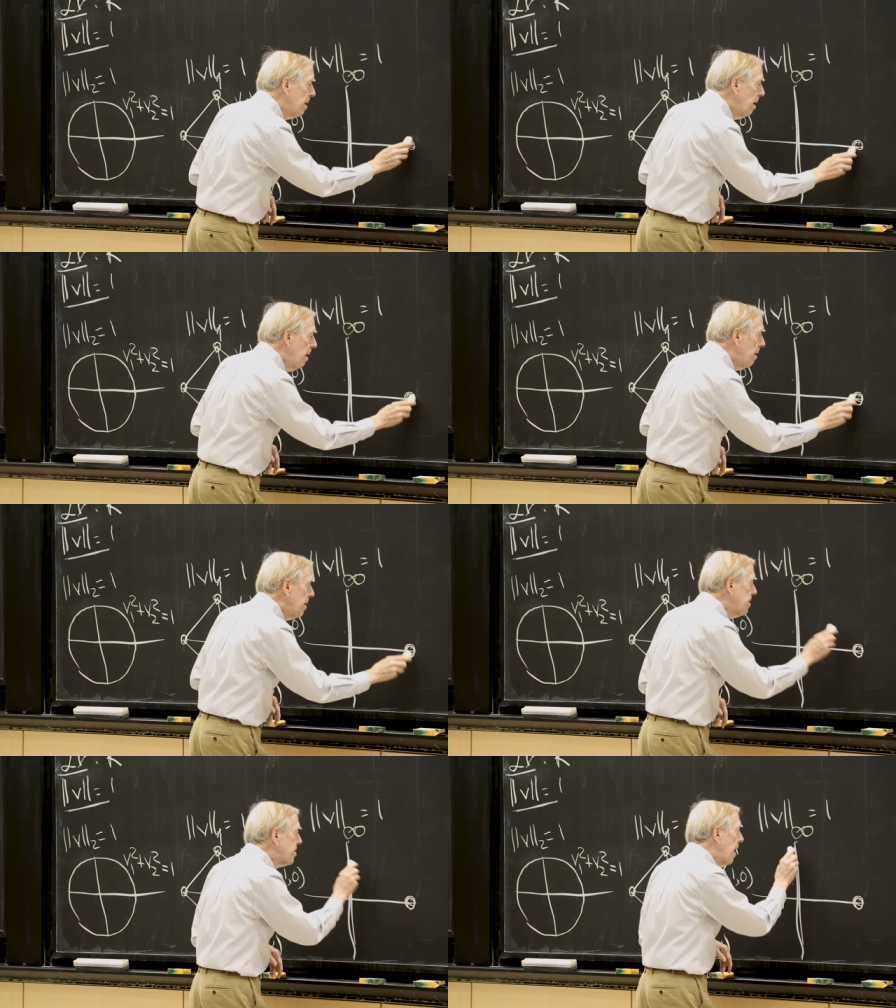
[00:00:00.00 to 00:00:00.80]
and
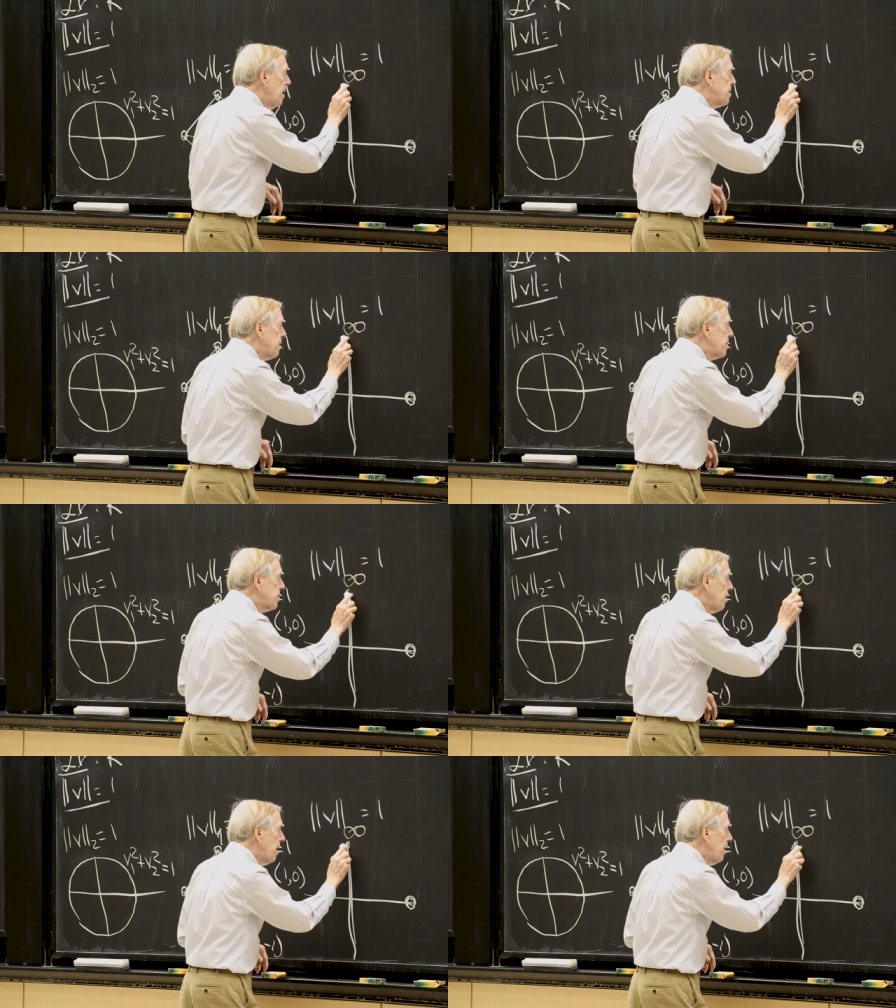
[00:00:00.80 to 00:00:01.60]
these guys are
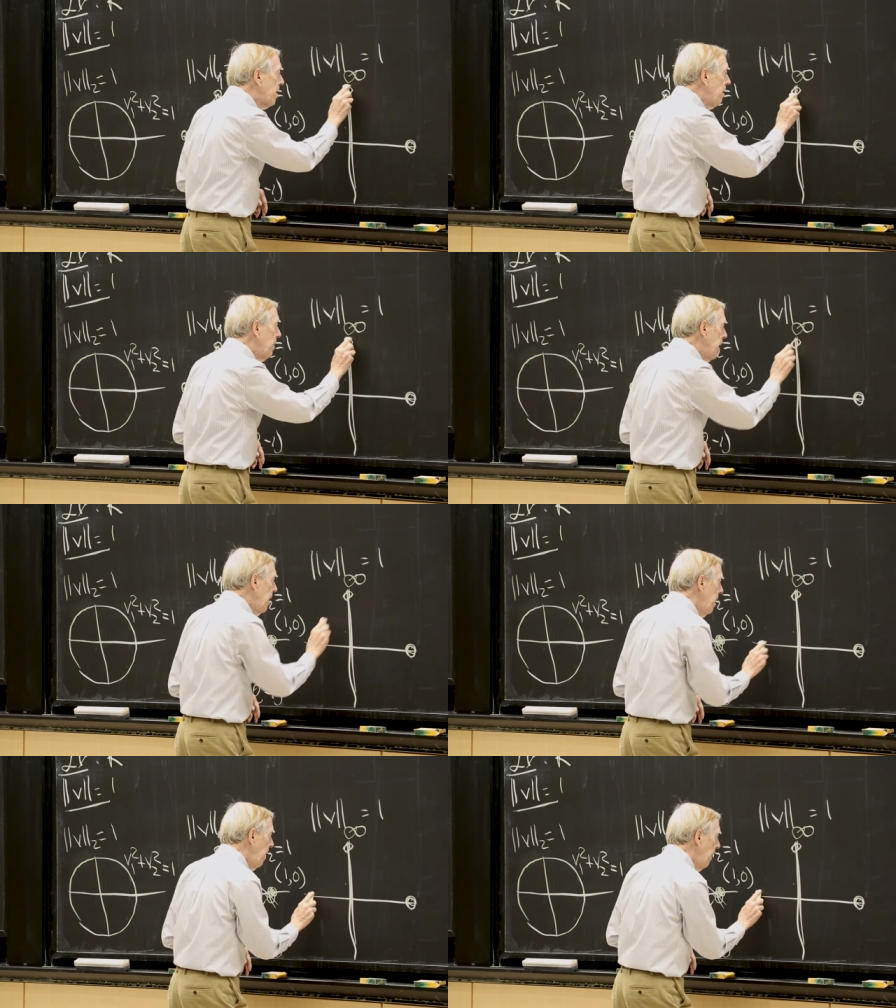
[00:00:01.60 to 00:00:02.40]
certainly going to
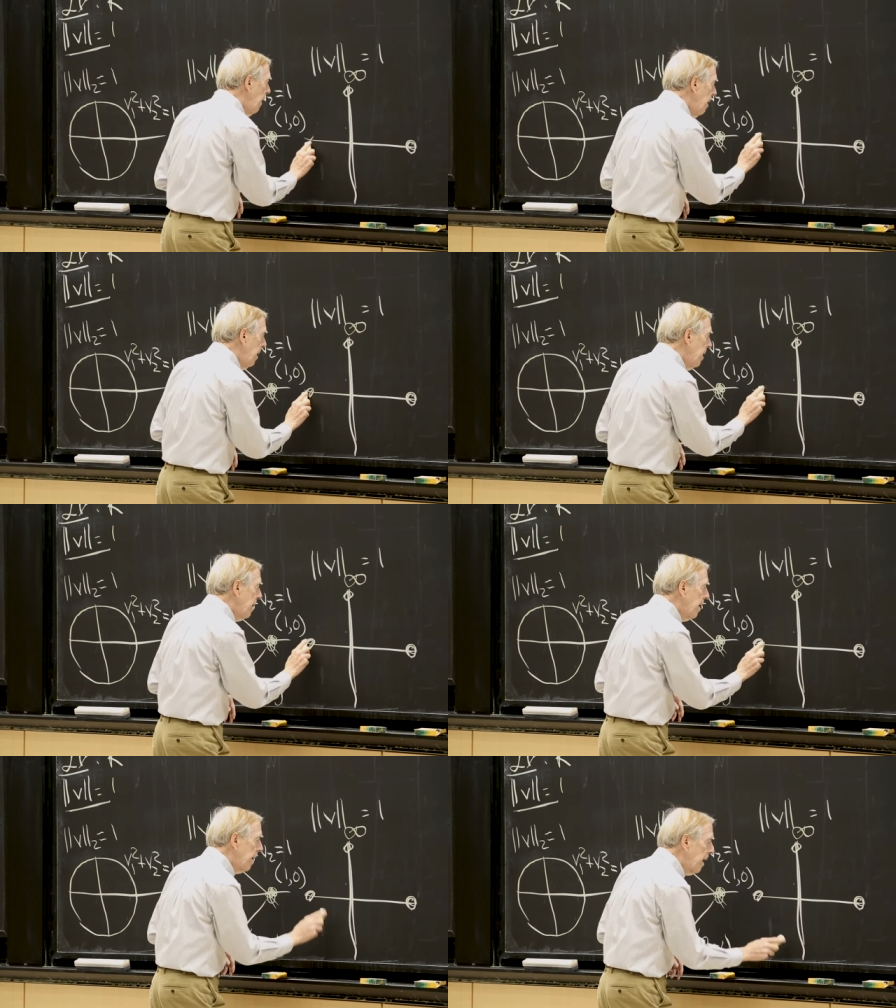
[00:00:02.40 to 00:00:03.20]
be
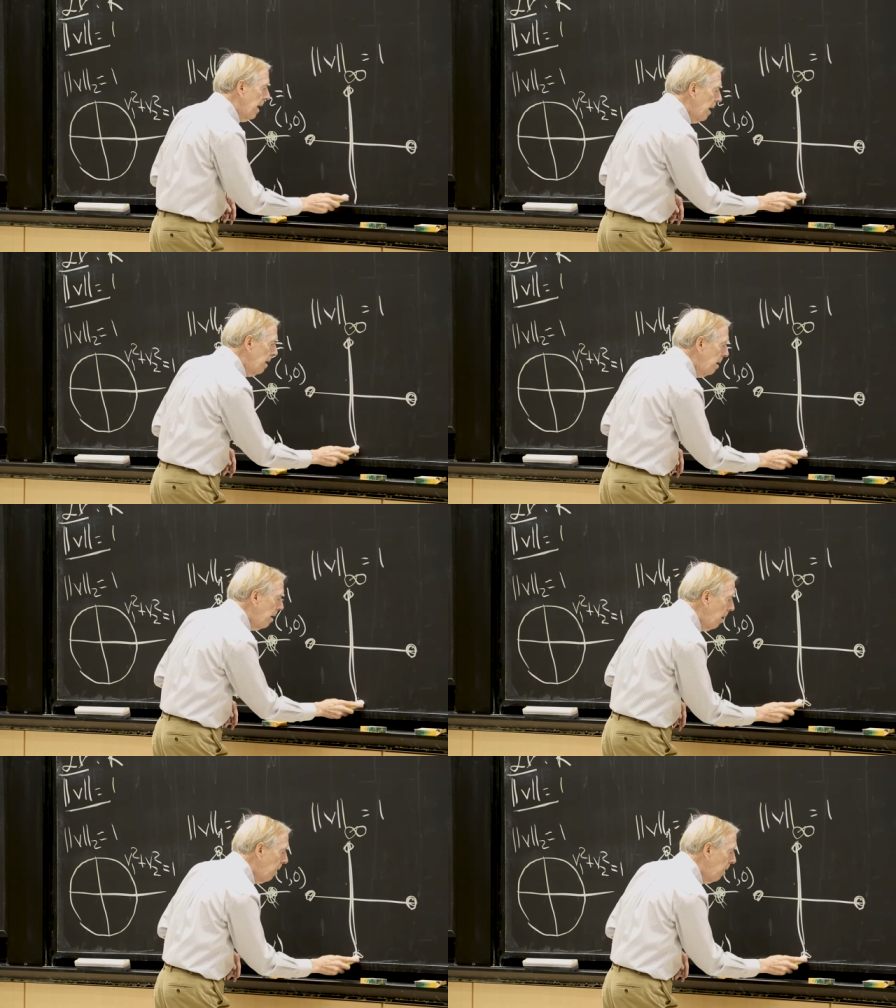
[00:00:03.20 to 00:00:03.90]
in it again